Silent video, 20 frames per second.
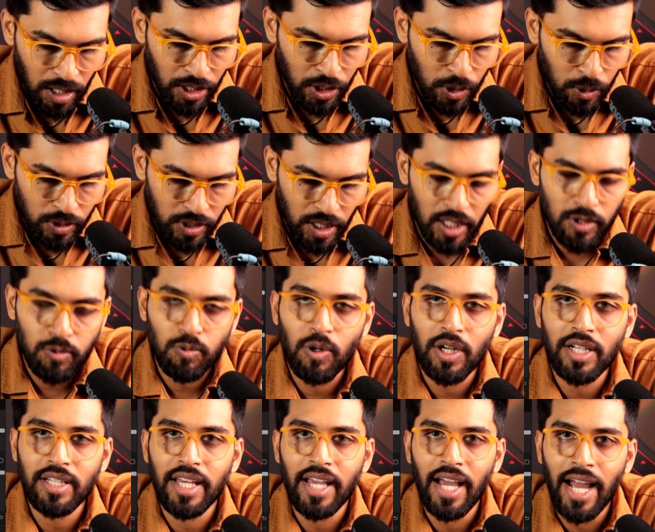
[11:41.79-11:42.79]
use case,
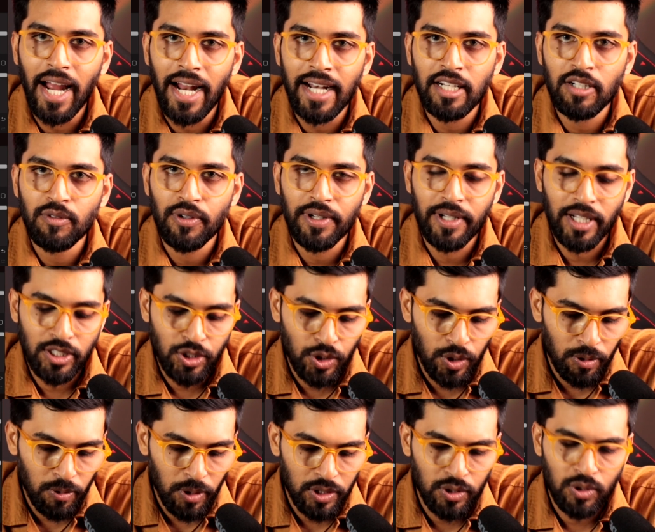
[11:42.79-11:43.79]
what they had it for
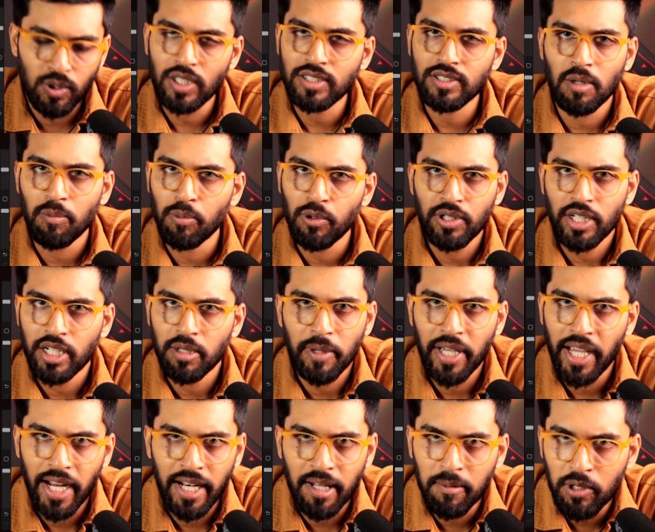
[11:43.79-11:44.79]
Azure, was not supported by
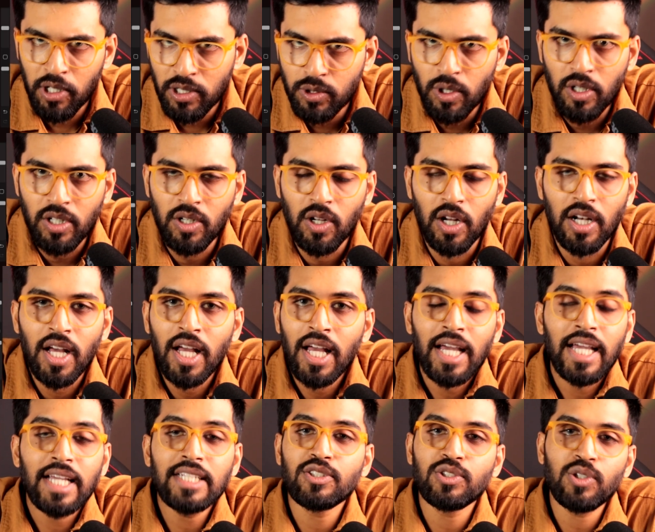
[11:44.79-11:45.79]
AWS or not?
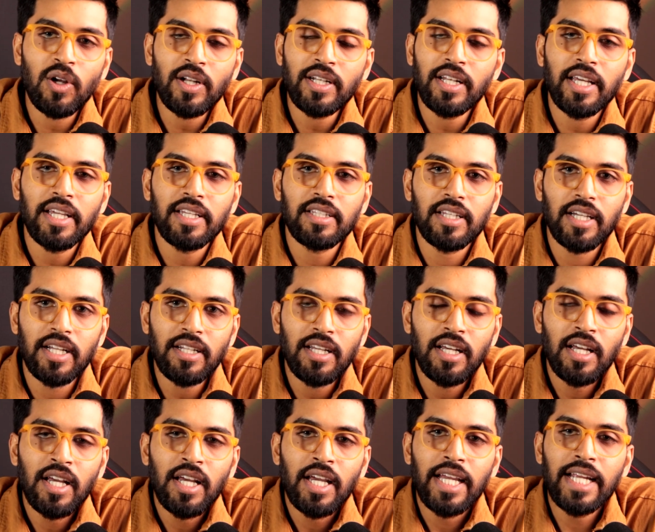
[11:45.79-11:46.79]
It's not like that.
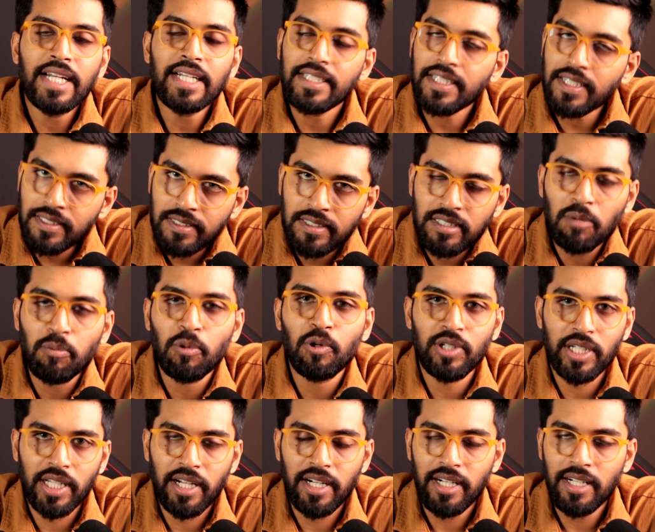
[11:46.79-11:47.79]
It is
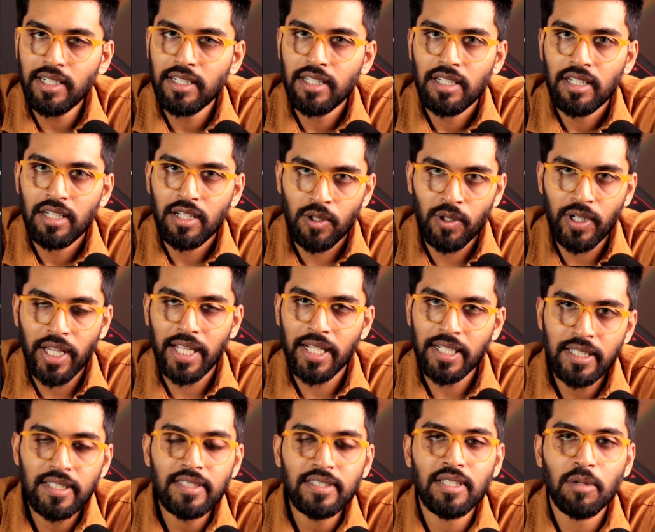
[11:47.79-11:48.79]
supported. Okay,
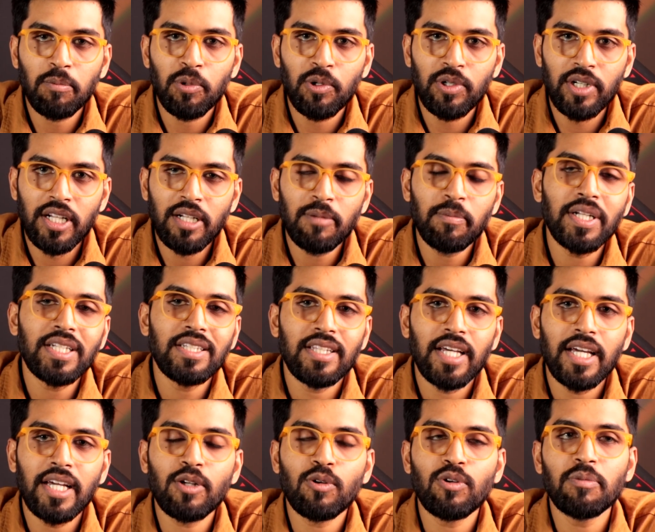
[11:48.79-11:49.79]
it is supported, but
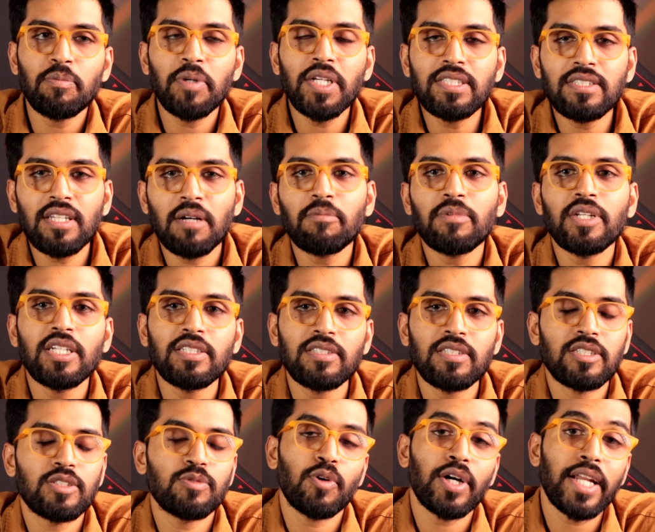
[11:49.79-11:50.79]
there could be some
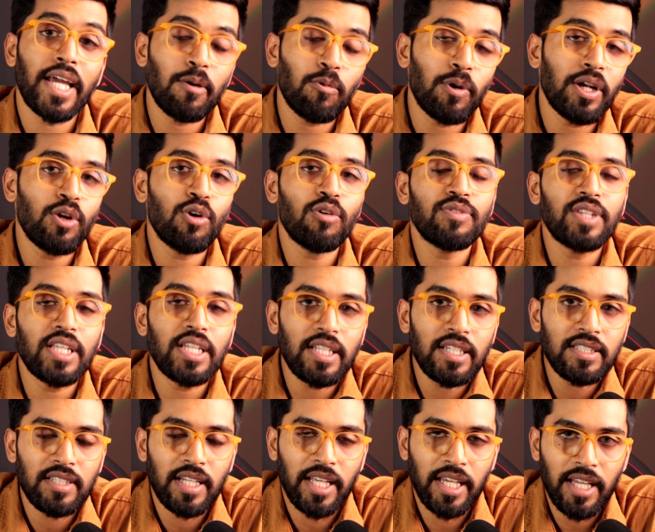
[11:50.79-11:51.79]
reasons. For one of the
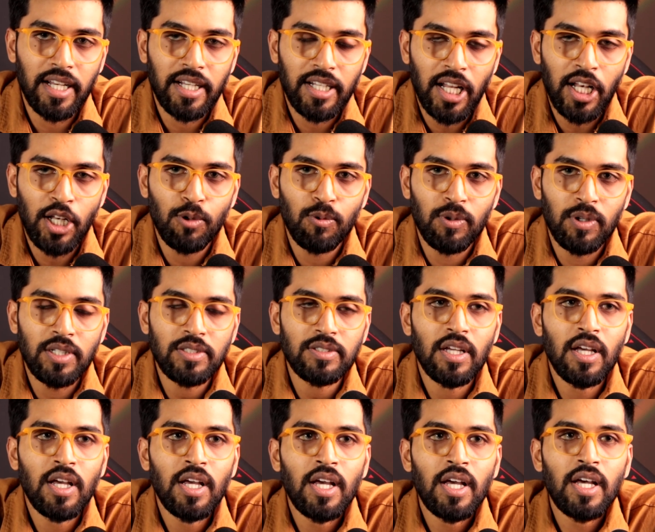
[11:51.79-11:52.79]
reasons I can tell you is
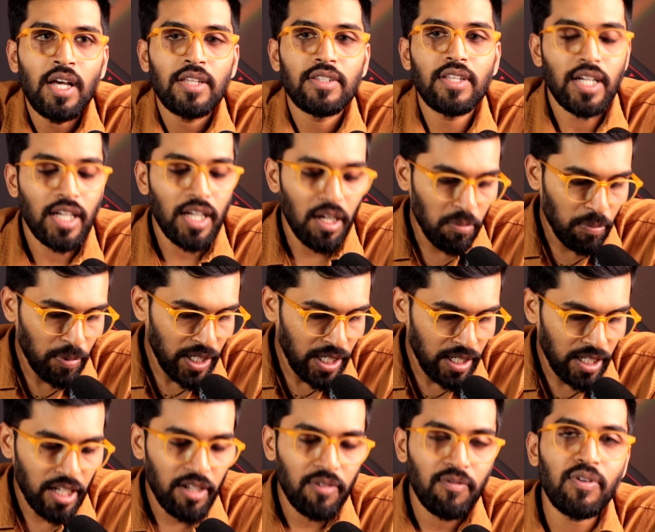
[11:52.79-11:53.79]
the company
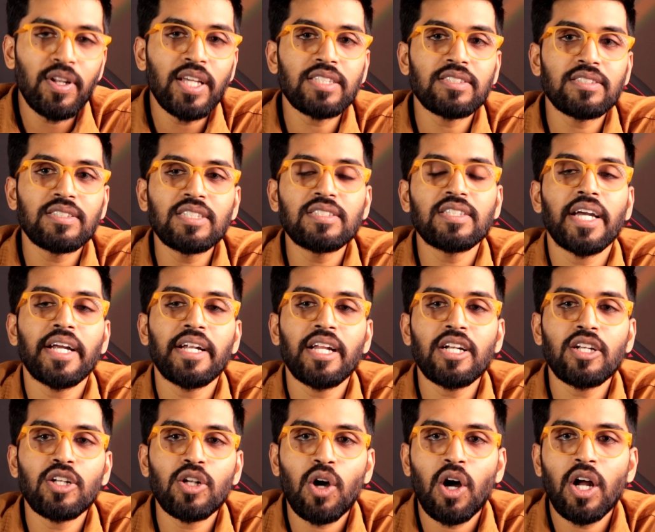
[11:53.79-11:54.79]
Netflix
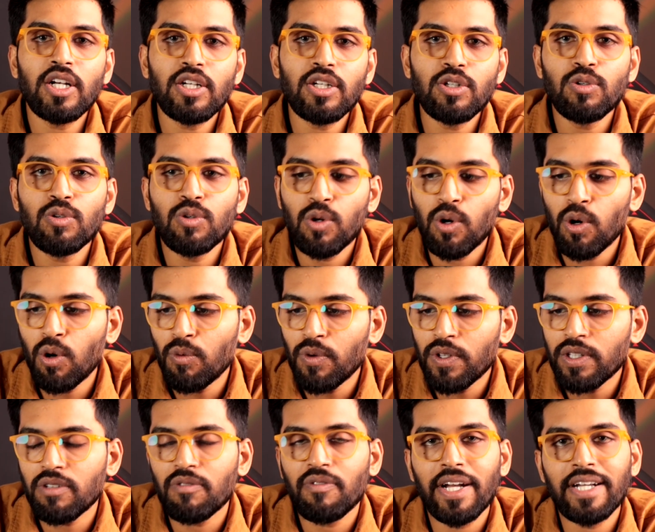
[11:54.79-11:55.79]
decided not to go
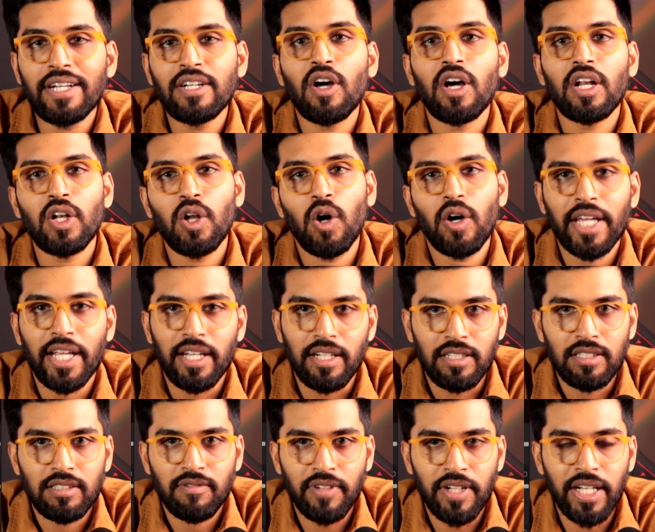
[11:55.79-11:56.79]
with vendor
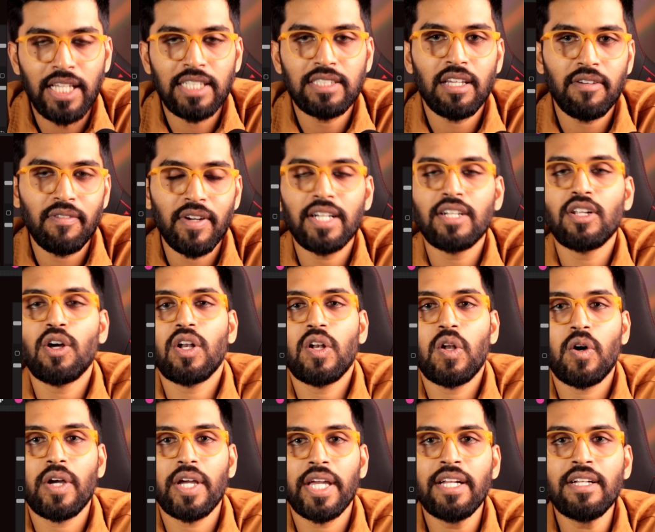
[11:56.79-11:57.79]
lock-in. When I say vendor
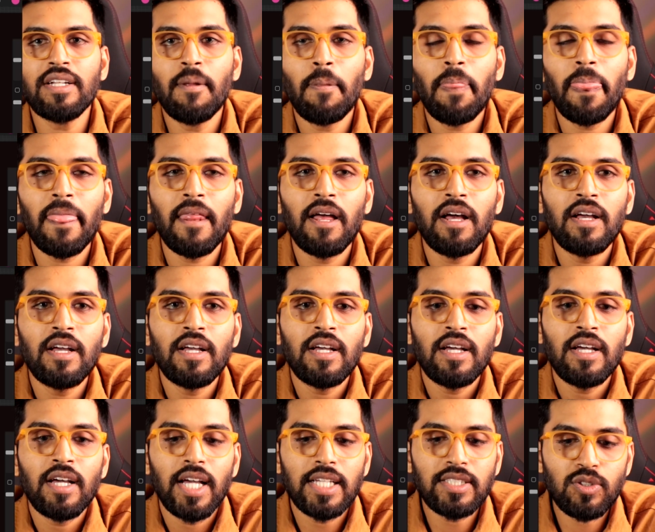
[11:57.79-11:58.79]
lock-in,
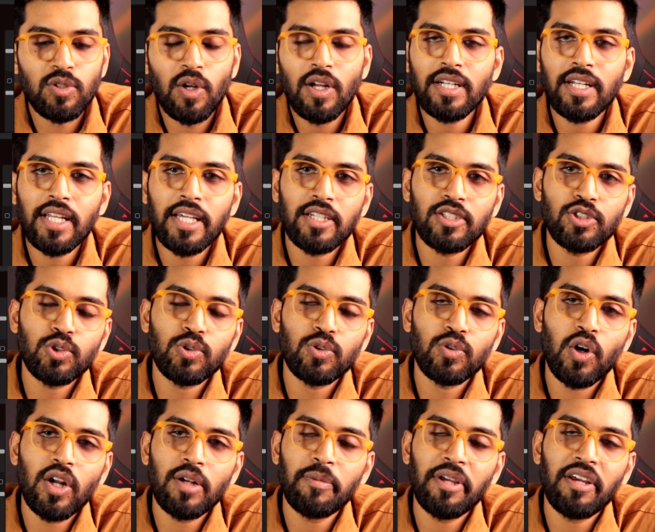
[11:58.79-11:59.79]
it's not like it should
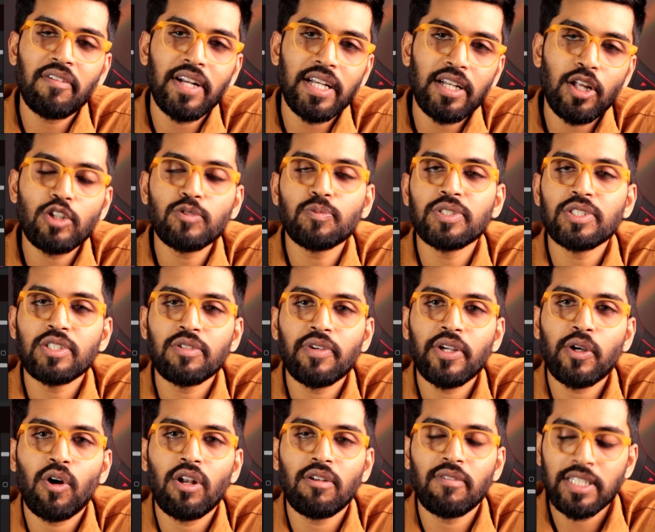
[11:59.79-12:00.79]
not be a vendor
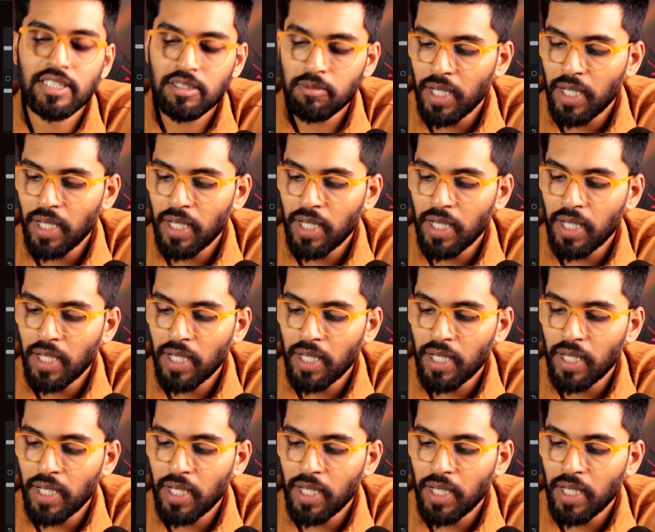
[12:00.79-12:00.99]
specific always.